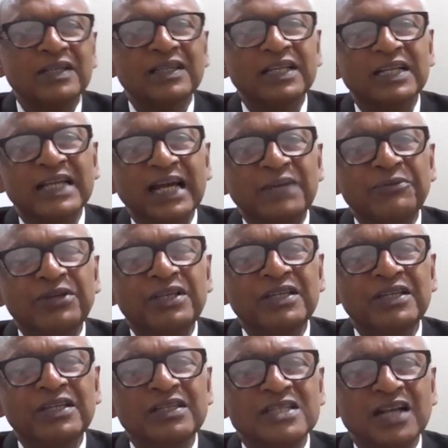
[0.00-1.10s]
then can
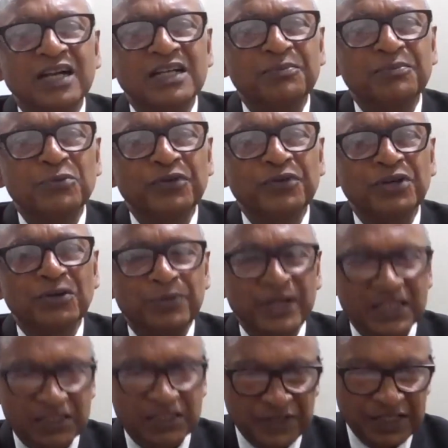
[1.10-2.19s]
we start improving on
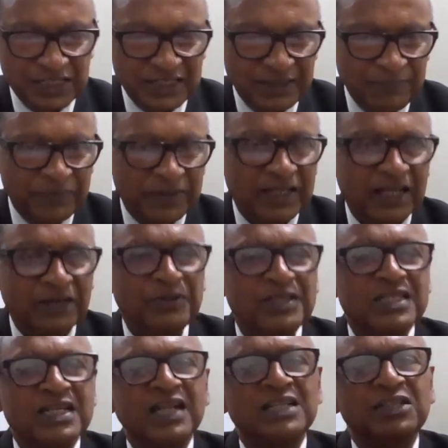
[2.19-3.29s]
productivity? Can we
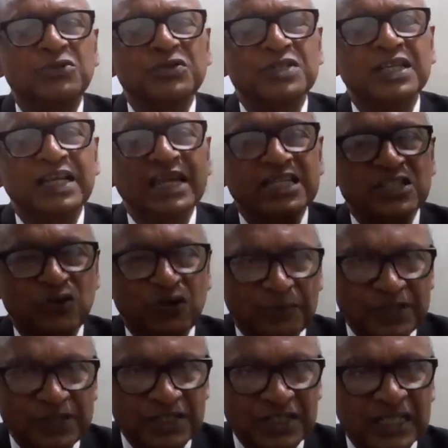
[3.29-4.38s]
start using less raw
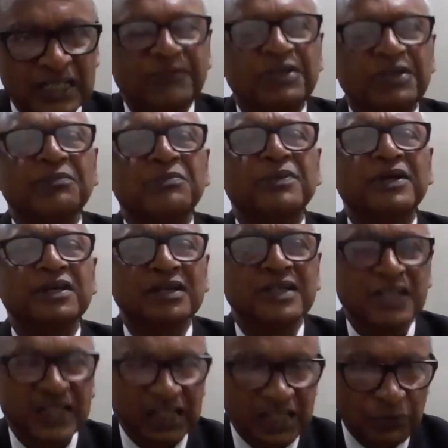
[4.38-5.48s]
material? Can we
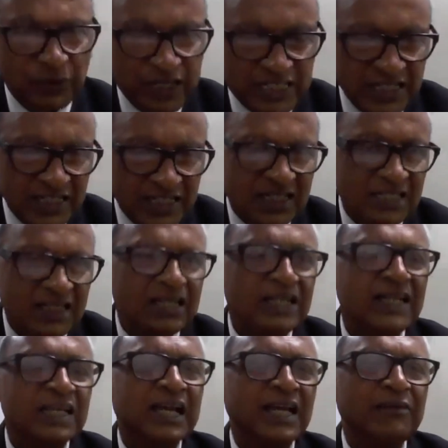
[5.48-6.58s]
curtail wastage?
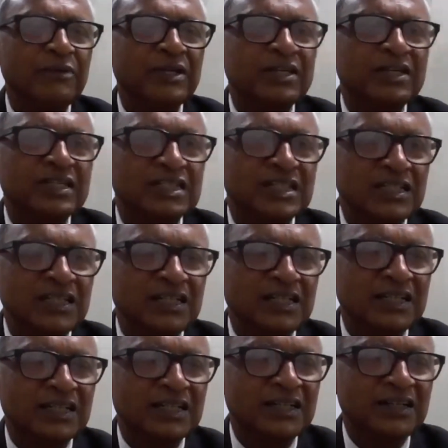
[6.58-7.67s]
Can we curtail
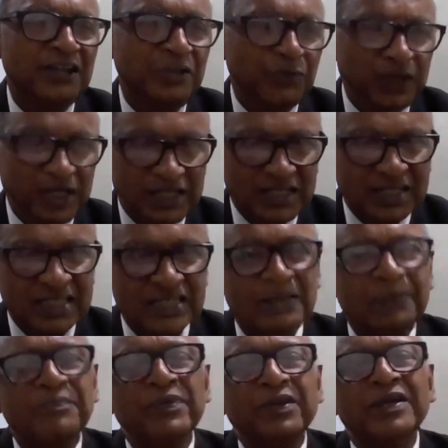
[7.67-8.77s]
reworks?
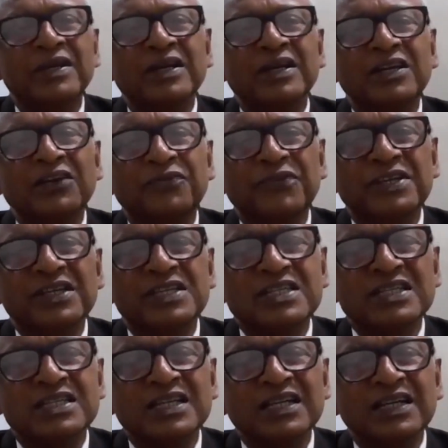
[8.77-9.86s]
If it
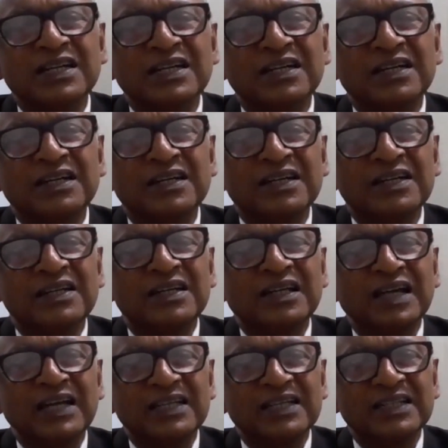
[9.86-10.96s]
is,
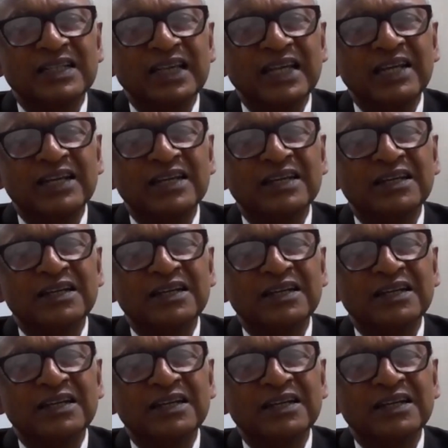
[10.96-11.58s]
and then